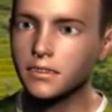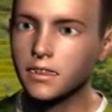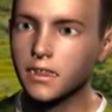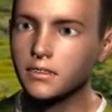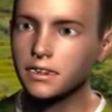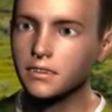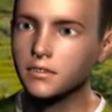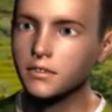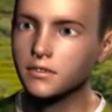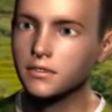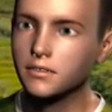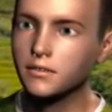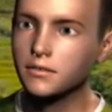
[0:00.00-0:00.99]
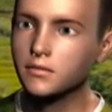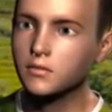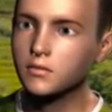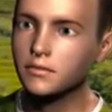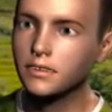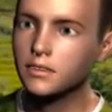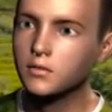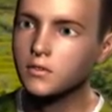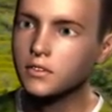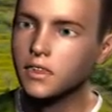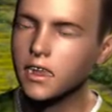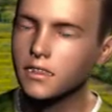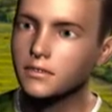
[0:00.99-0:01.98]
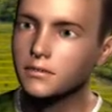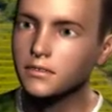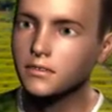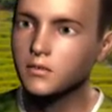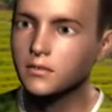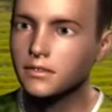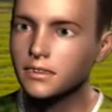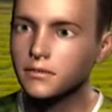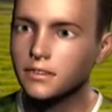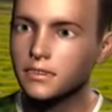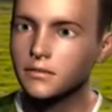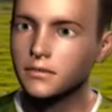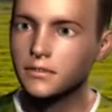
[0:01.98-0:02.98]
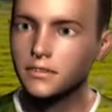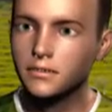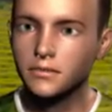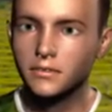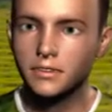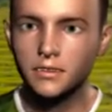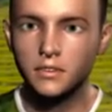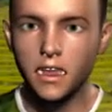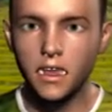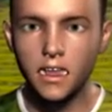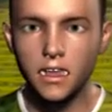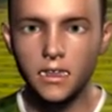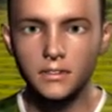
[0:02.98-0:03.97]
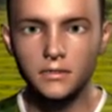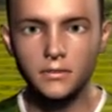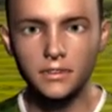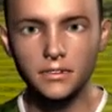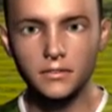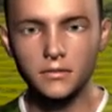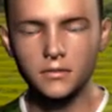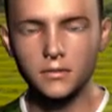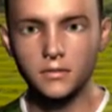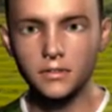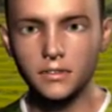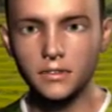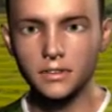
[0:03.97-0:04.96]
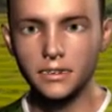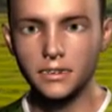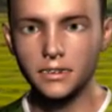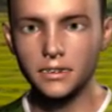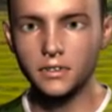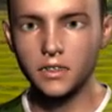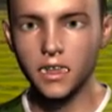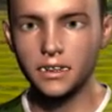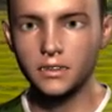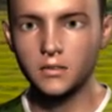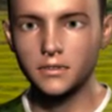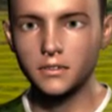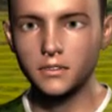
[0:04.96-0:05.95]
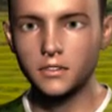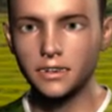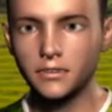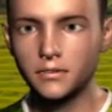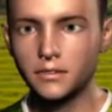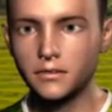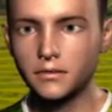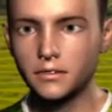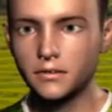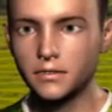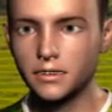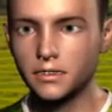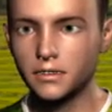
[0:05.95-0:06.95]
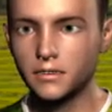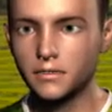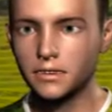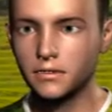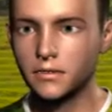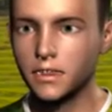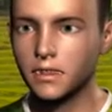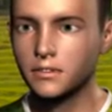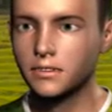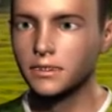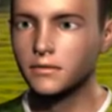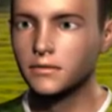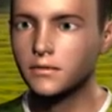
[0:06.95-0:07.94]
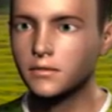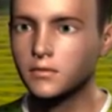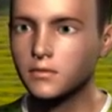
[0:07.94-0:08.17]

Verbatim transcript: Also take with you every sort of food that is eaten, and store it up. It shall serve as food for you and for them.